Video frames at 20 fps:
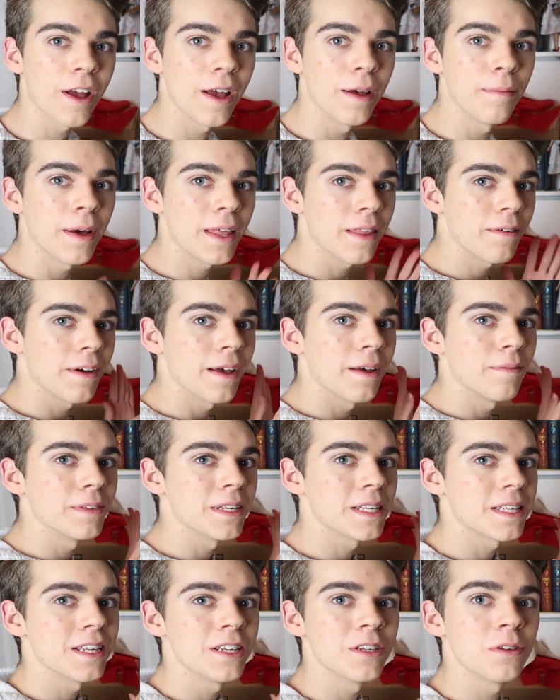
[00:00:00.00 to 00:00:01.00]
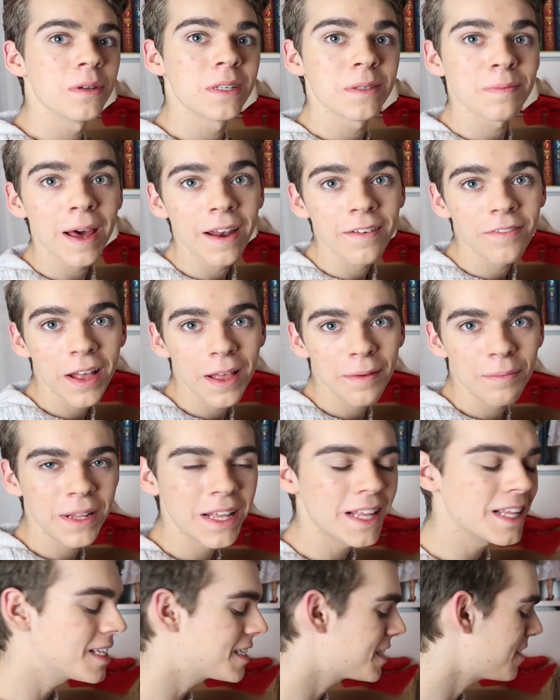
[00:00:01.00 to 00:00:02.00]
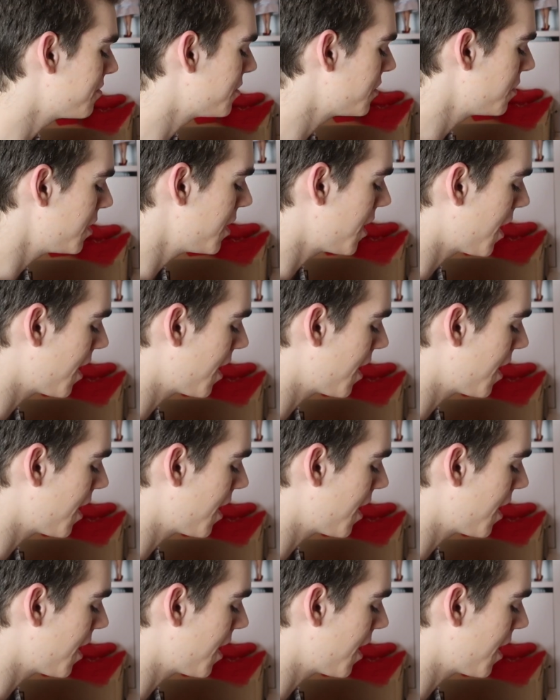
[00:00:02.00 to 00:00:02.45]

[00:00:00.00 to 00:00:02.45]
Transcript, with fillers: Okay, by the way, I'm listening to a Spotify playlist of Judy